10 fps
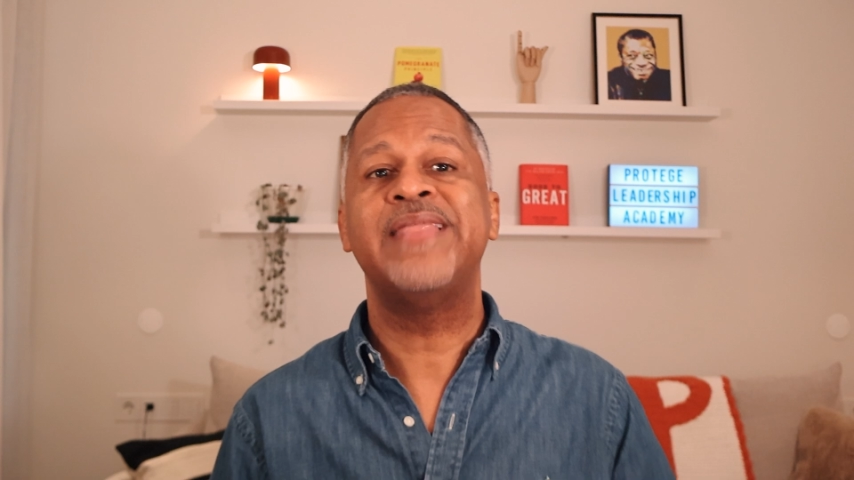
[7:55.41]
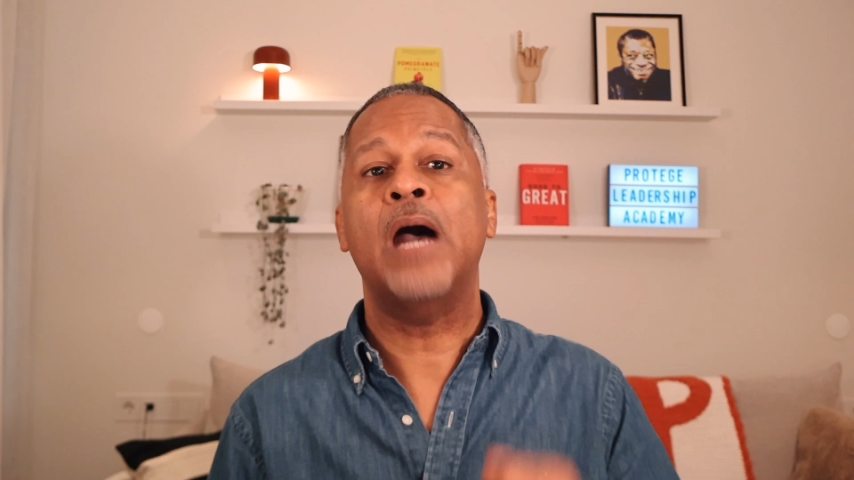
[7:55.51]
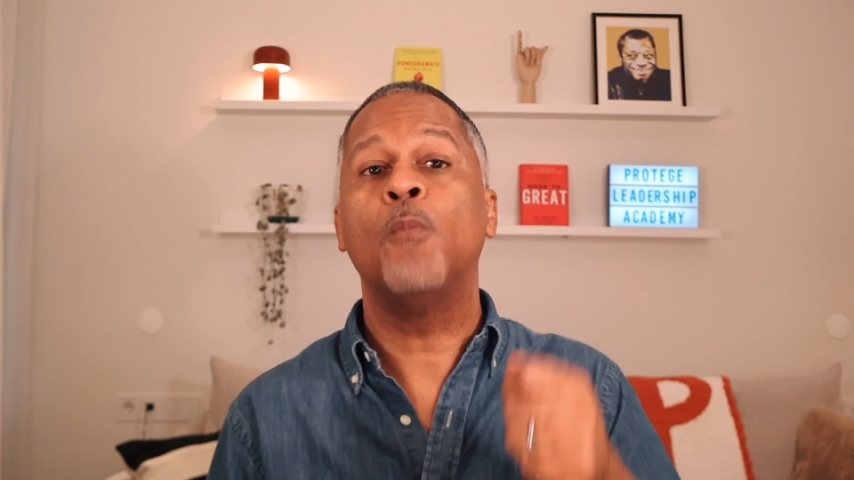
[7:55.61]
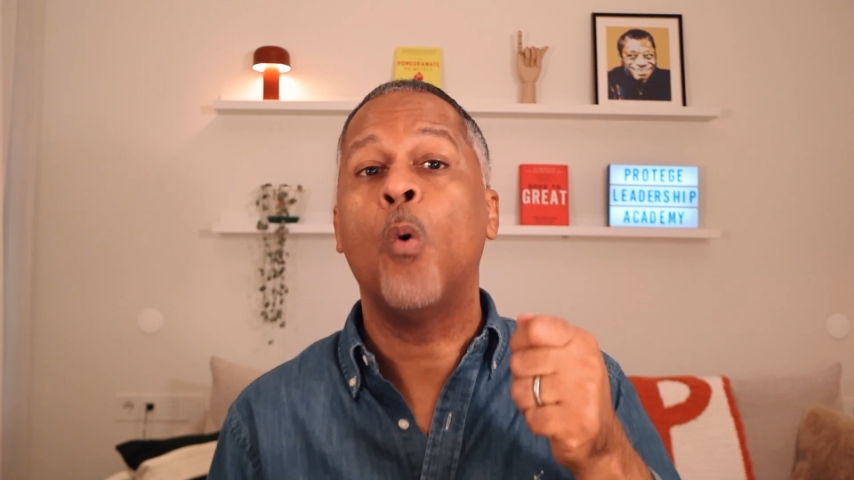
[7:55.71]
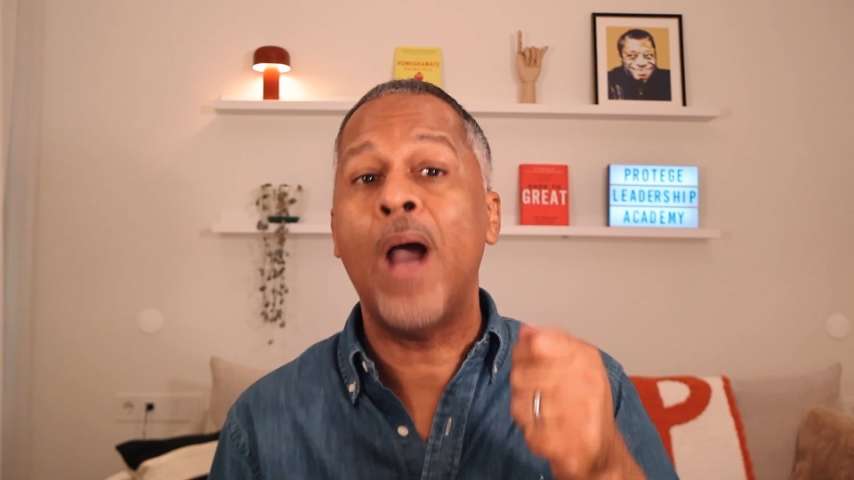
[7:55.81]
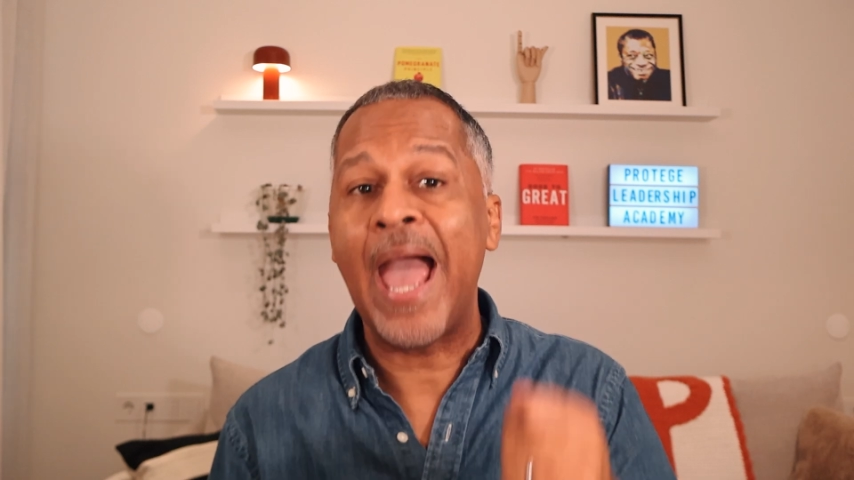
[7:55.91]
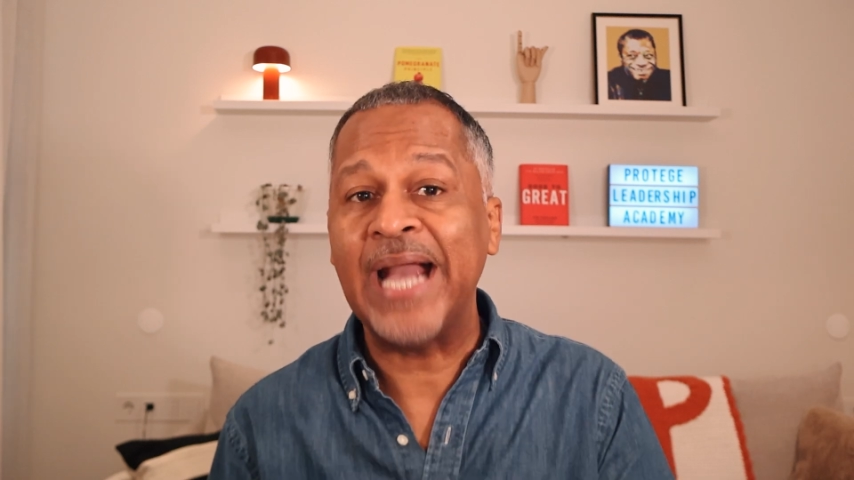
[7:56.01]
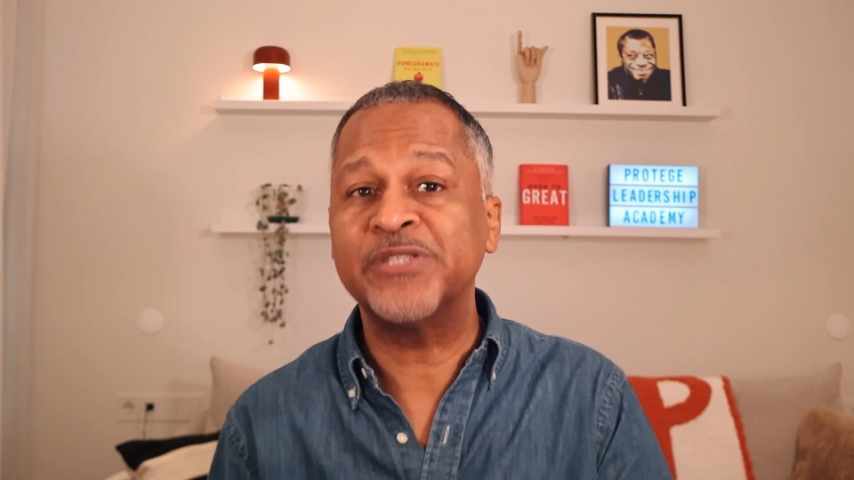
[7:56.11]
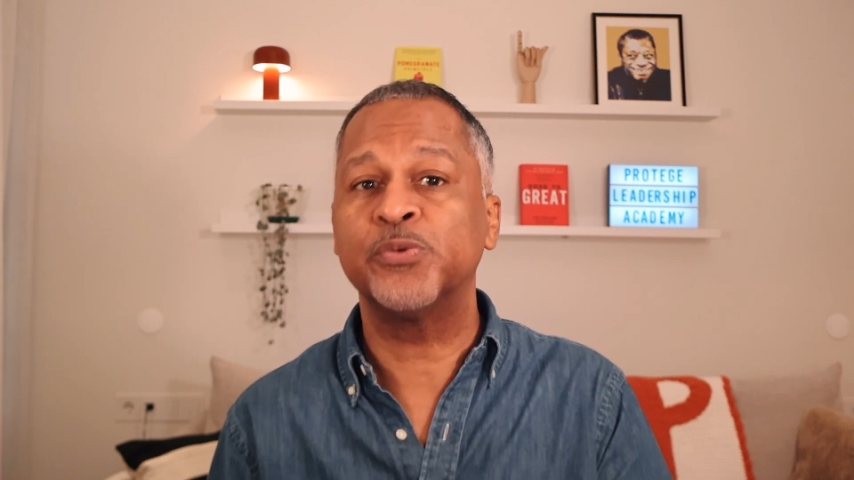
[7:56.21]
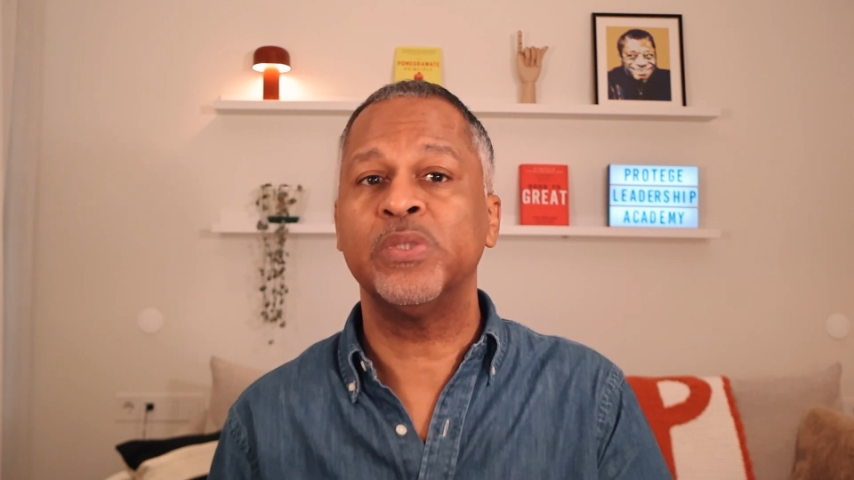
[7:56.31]
that will
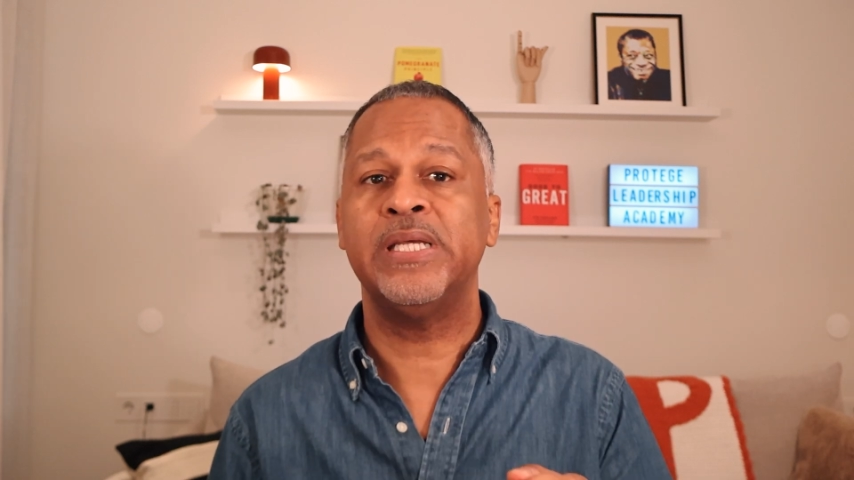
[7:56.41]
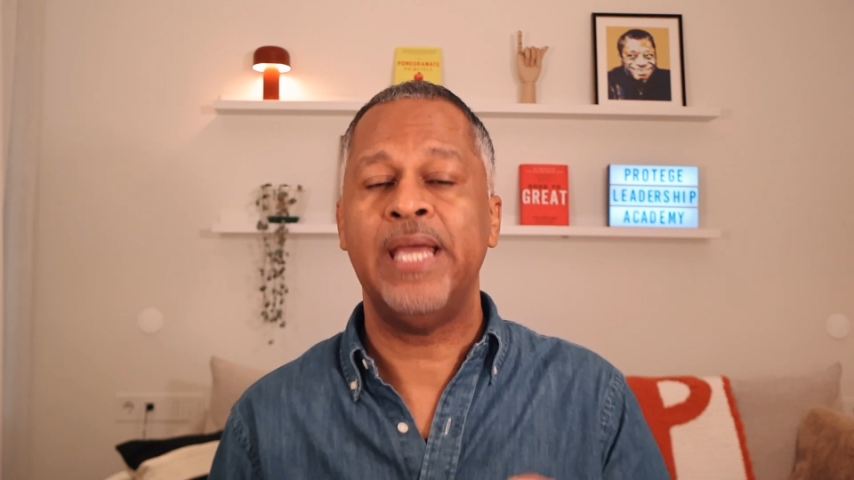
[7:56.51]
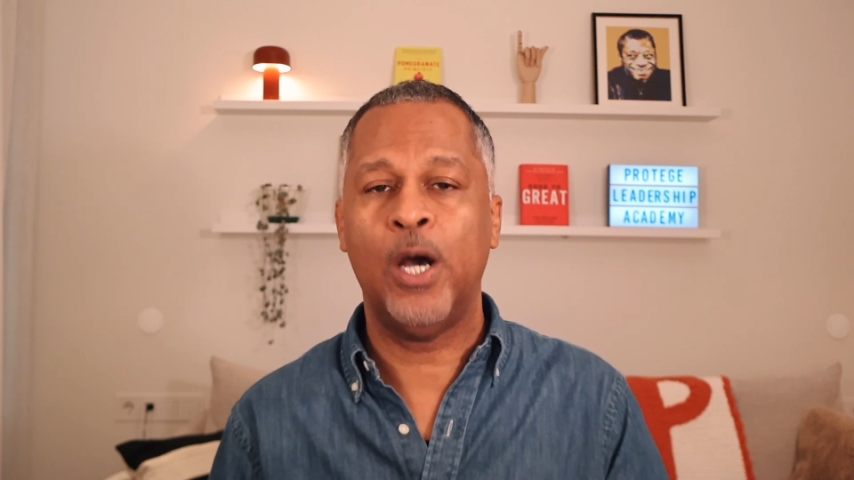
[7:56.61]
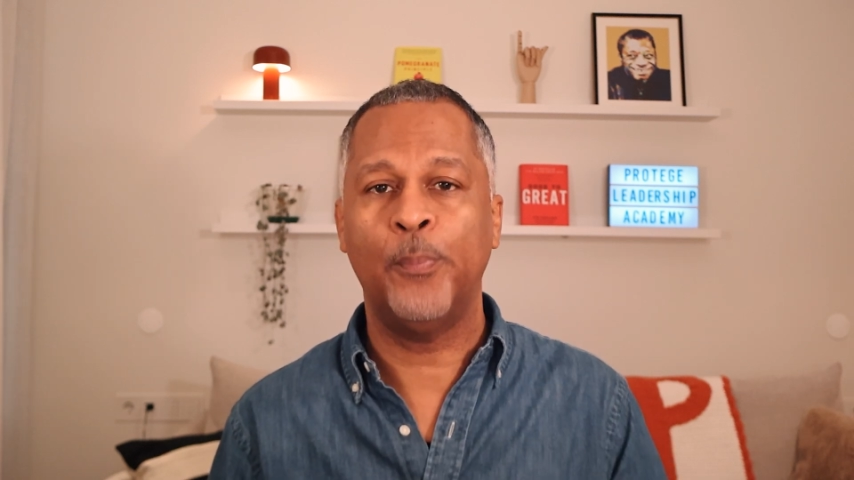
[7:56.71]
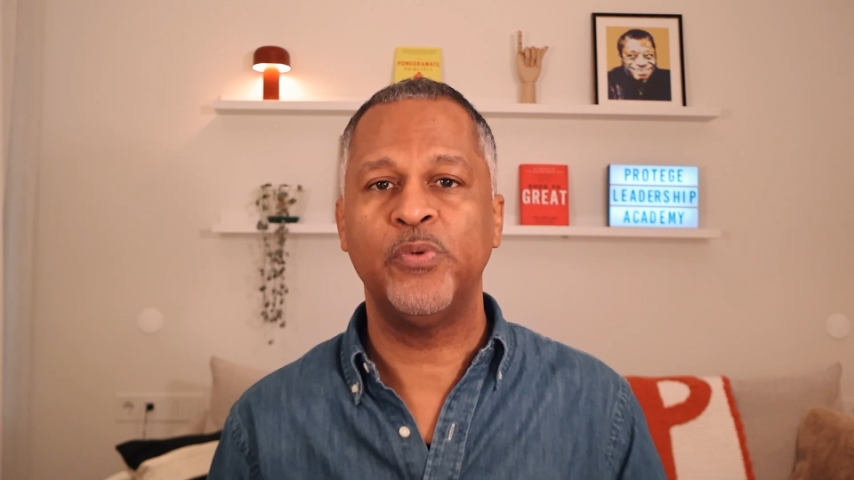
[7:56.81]
actually help